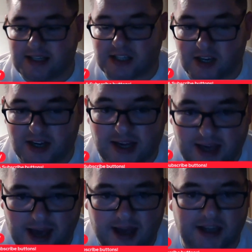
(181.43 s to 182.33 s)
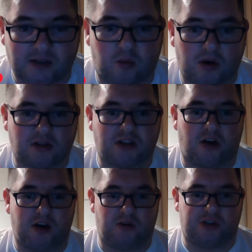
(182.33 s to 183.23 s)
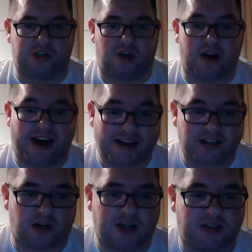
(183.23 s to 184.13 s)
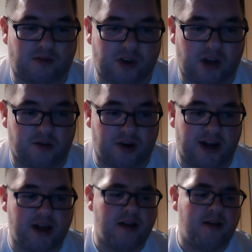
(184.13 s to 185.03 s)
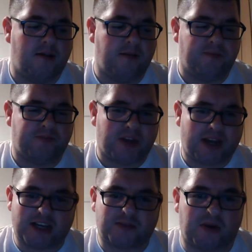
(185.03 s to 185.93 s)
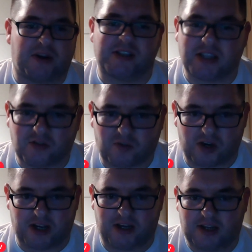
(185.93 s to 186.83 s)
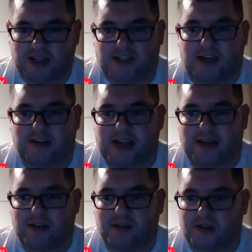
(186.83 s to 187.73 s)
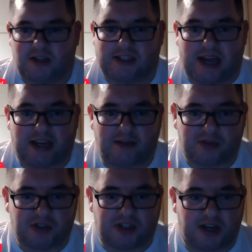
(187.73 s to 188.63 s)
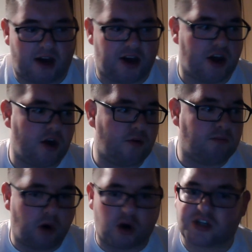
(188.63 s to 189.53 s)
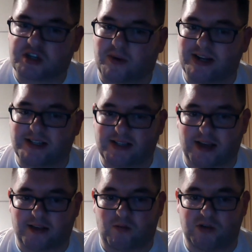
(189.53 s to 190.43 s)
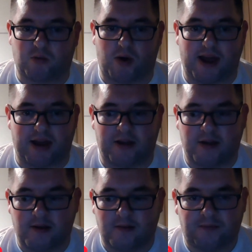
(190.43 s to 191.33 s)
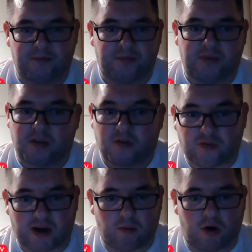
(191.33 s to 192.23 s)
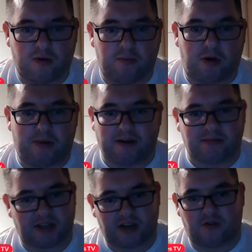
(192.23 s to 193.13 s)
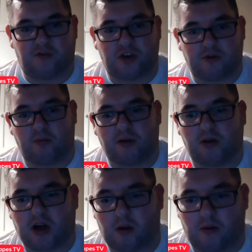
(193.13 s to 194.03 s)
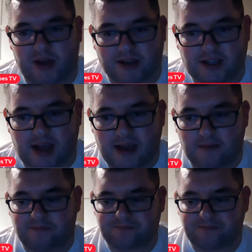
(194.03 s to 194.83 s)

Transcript: going to get his world title shot at Tyson Fury. And let's be honest, this fight, this sells out stadiums, doesn't it? I know March the 26th was when Frank Warren, Bob Arum said, no, Fury will go on that date.